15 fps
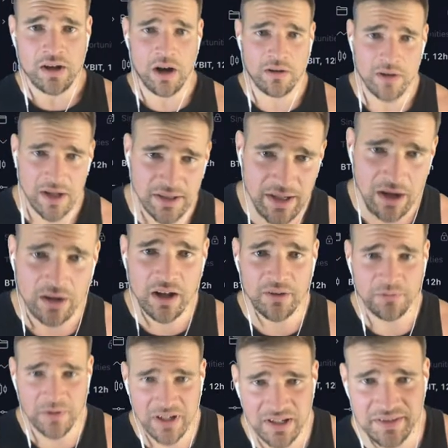All right, now
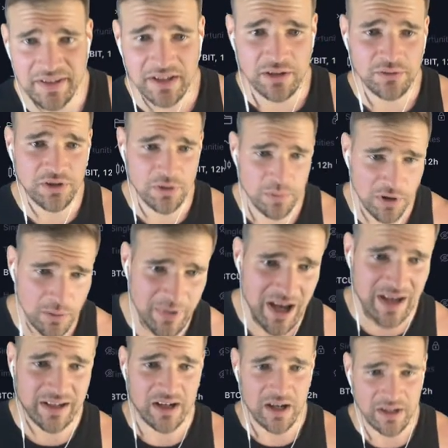if we continue to pull
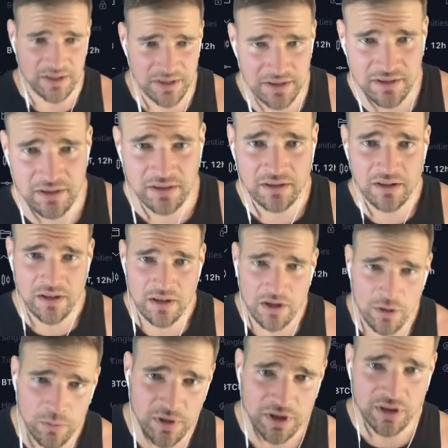back, guys,
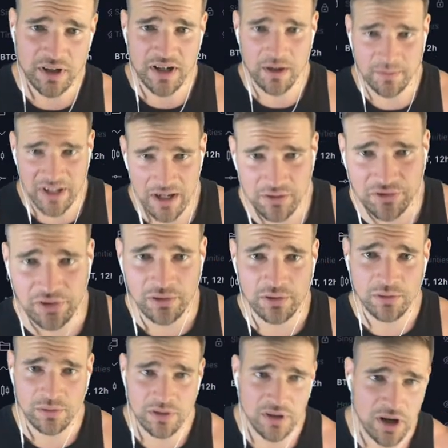we're gonna come down
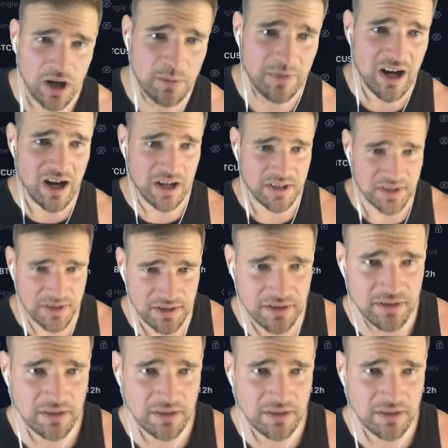to our box